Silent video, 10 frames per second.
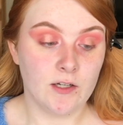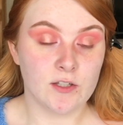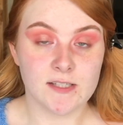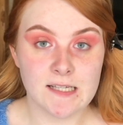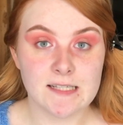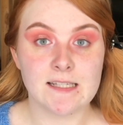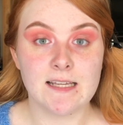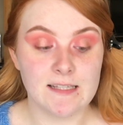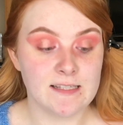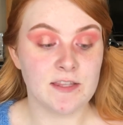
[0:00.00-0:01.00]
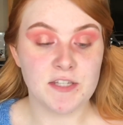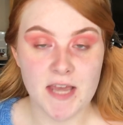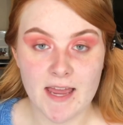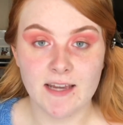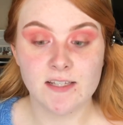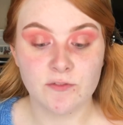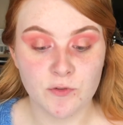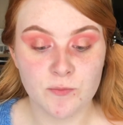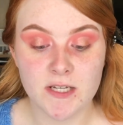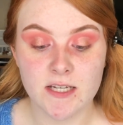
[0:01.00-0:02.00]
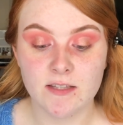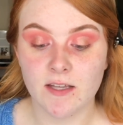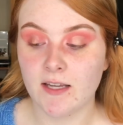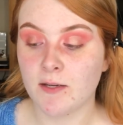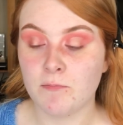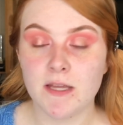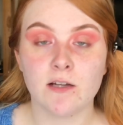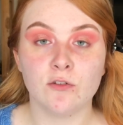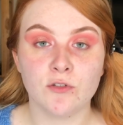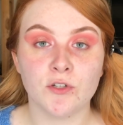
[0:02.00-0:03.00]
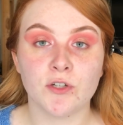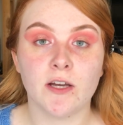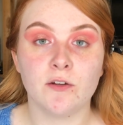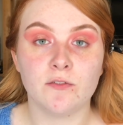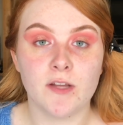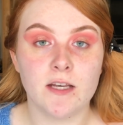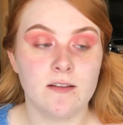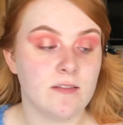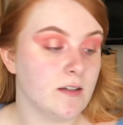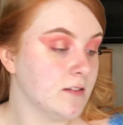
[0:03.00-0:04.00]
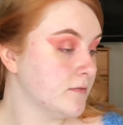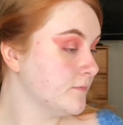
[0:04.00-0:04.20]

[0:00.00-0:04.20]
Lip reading: Because this is the test for me, that I can make a look out of anything.